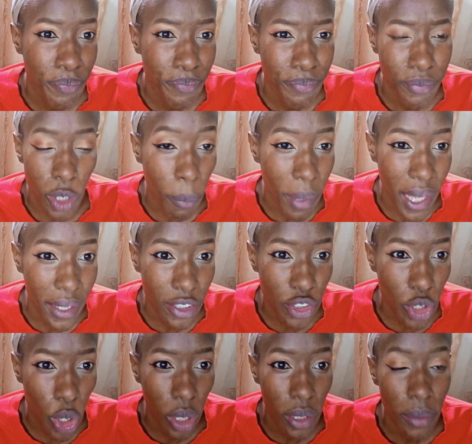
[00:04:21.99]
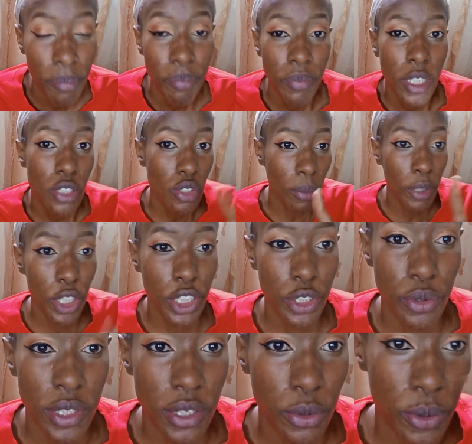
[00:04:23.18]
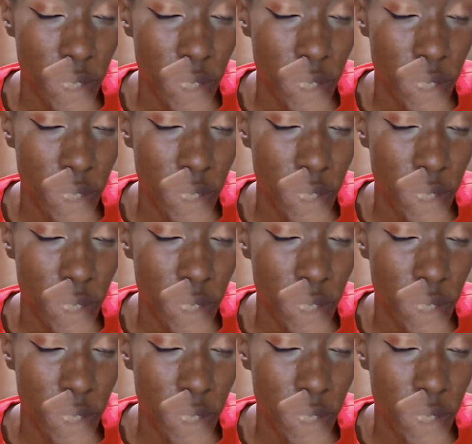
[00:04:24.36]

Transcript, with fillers: not bad at all so i'm gonna do this with